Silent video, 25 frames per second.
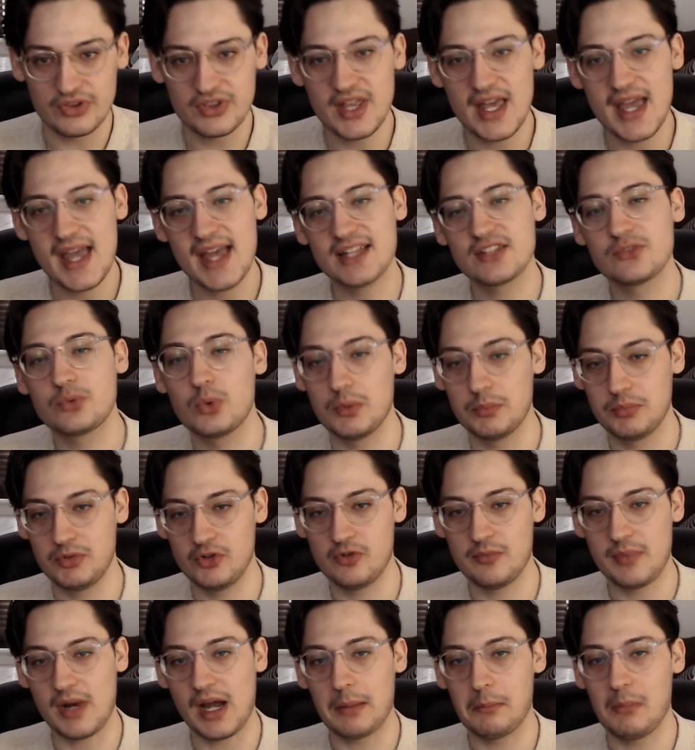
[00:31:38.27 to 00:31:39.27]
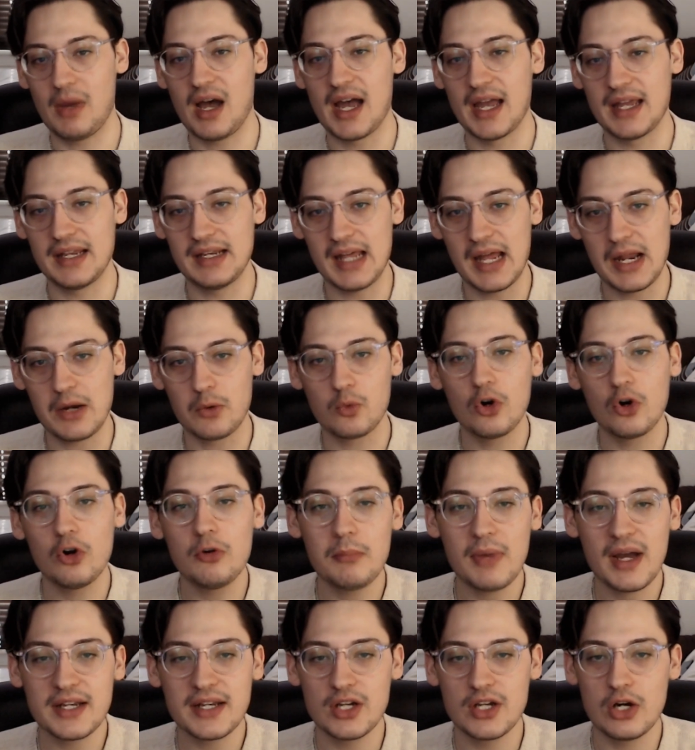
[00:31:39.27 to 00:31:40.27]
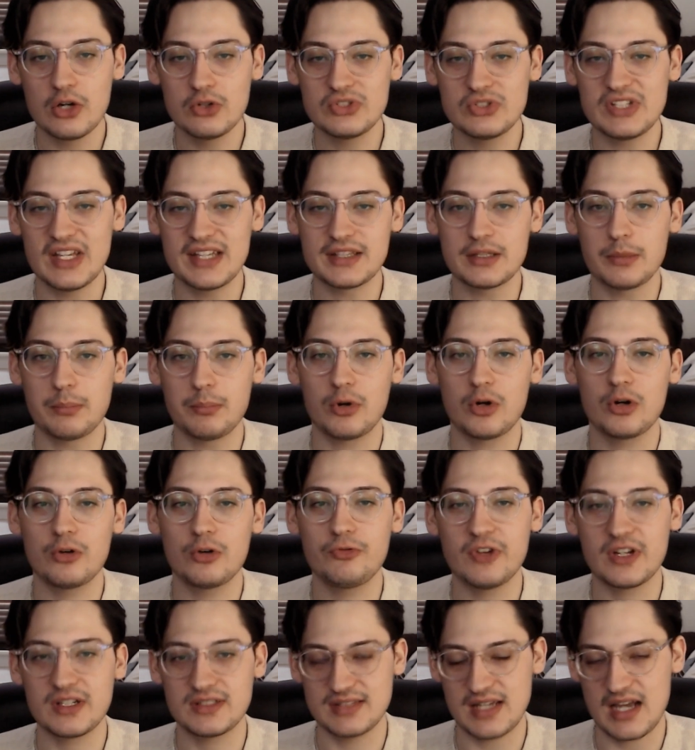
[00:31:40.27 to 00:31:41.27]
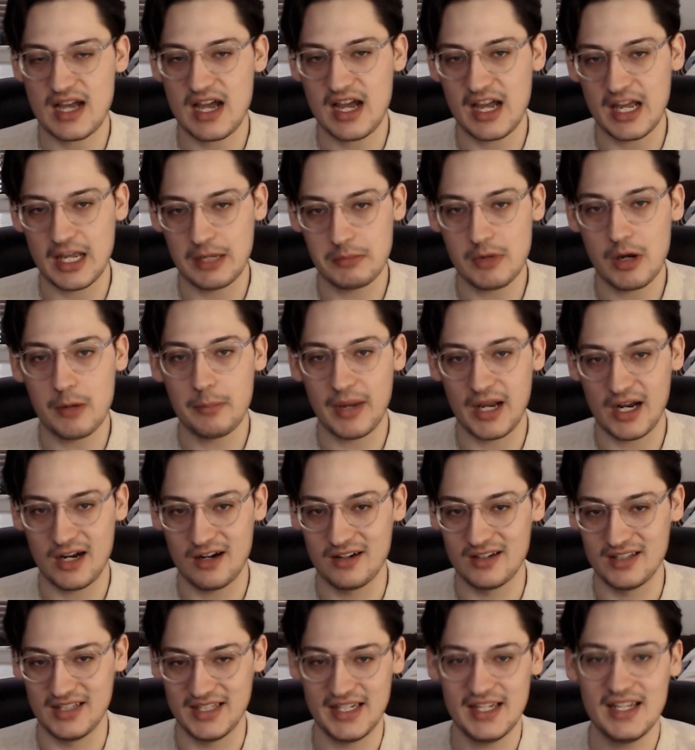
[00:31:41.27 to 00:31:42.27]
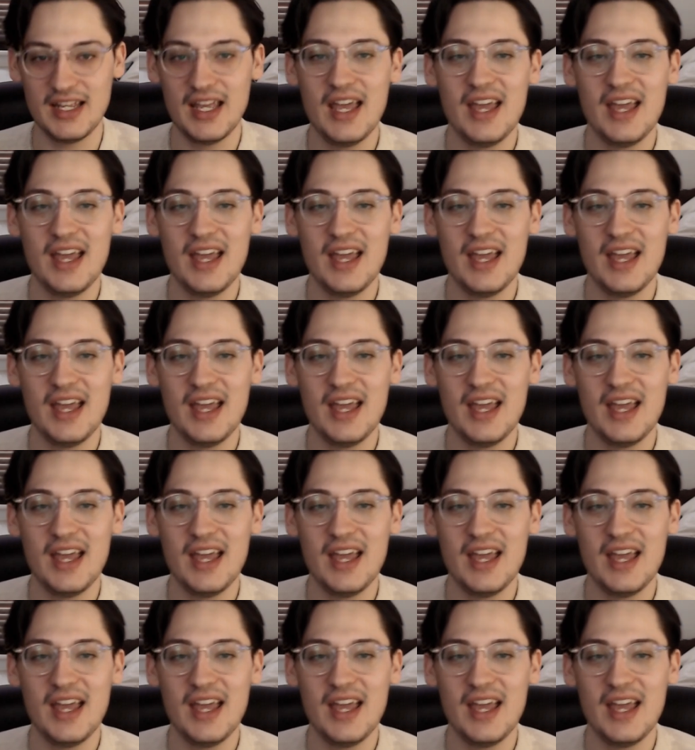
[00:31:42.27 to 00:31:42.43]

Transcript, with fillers: That's what blew my mind. I wrote my notes at the perfect time, apparently.